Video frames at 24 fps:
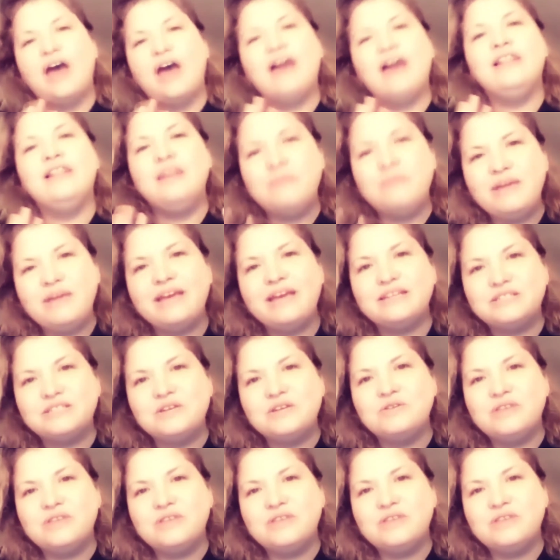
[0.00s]
let me ask
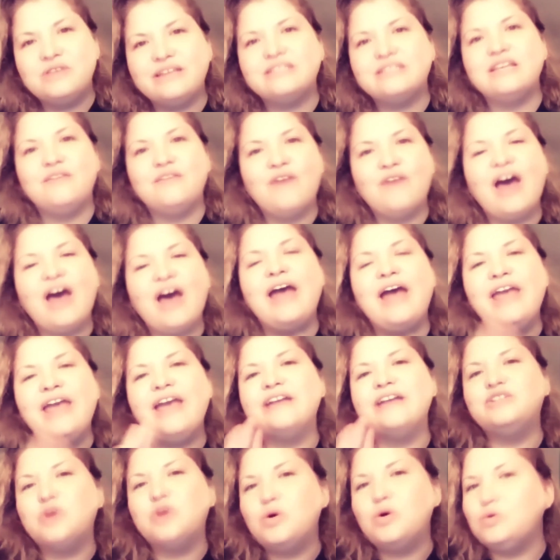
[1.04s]
you this: if
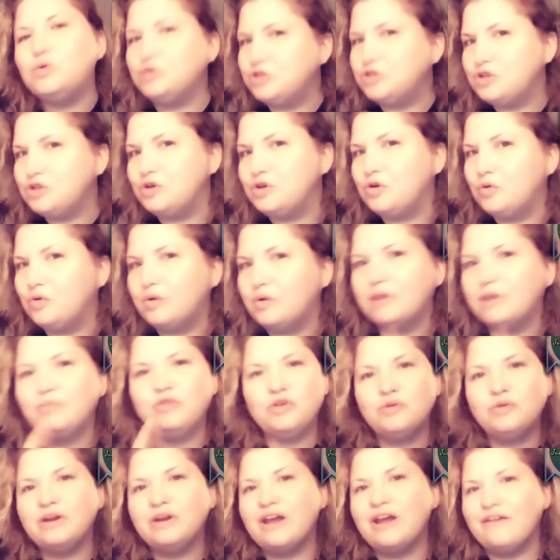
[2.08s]
I told you when
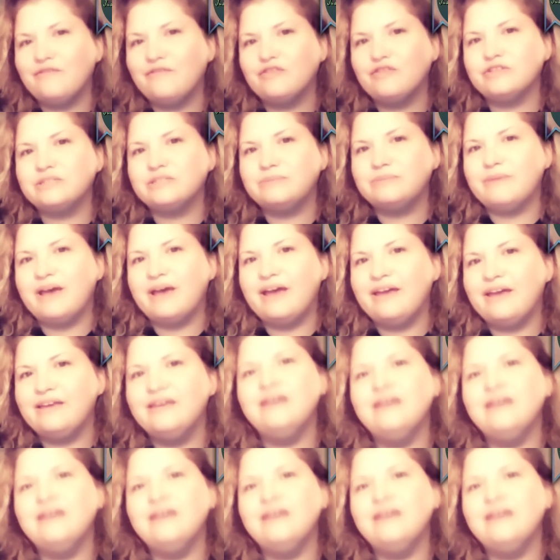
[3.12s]
you and I first met